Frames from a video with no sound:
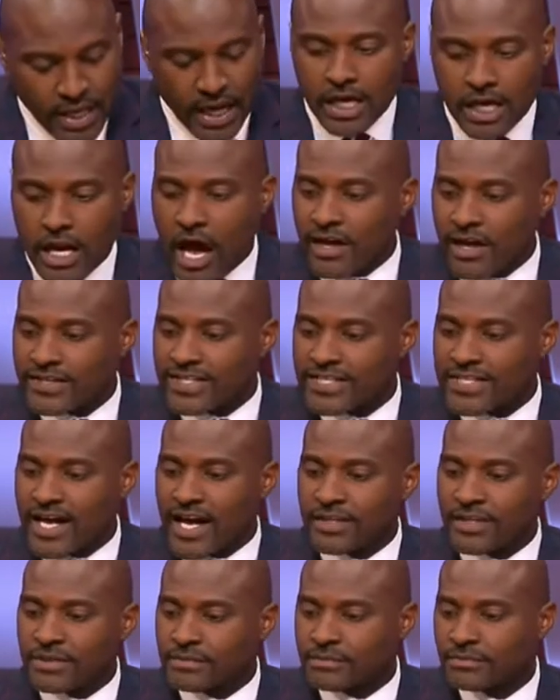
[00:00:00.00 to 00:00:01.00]
And all of a
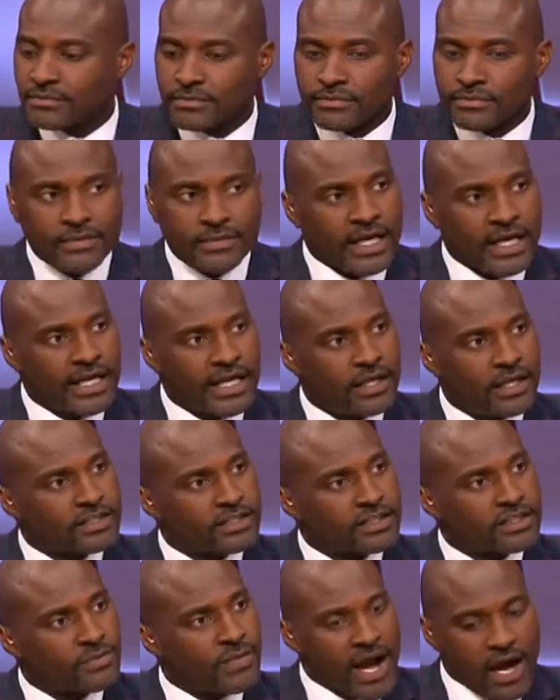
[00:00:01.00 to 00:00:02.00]
sudden, he
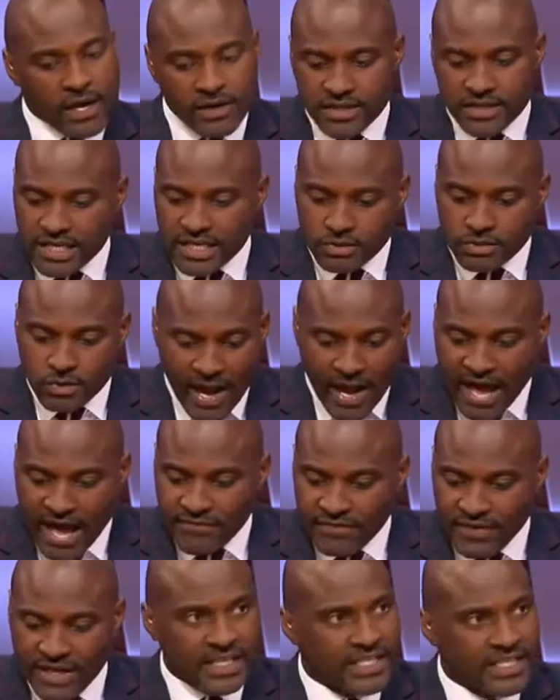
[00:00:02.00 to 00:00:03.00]
looks around and says, do I
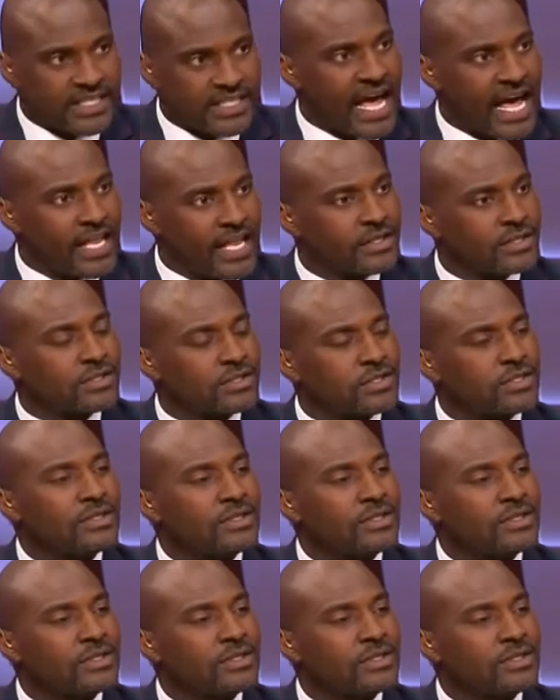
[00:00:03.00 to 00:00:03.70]
have any talent?